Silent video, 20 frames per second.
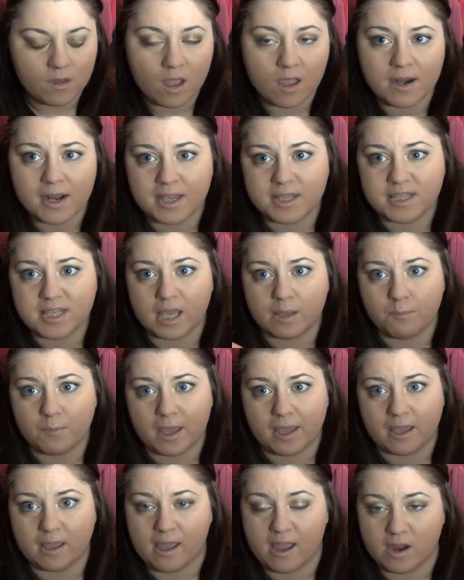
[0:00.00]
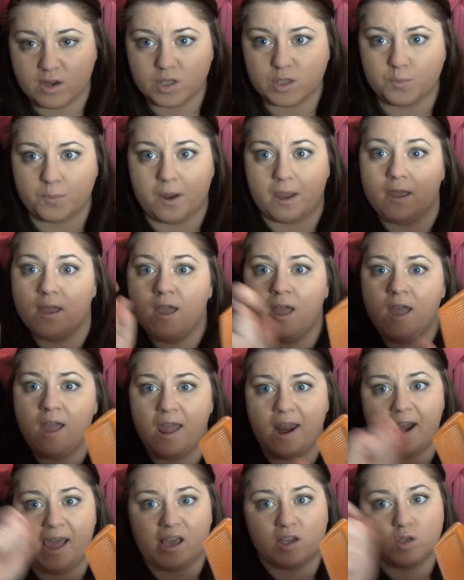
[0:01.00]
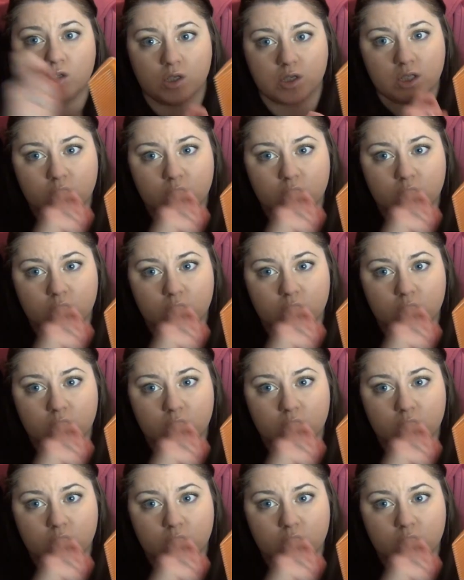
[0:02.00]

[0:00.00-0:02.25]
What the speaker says: and I take my hairspray and I actually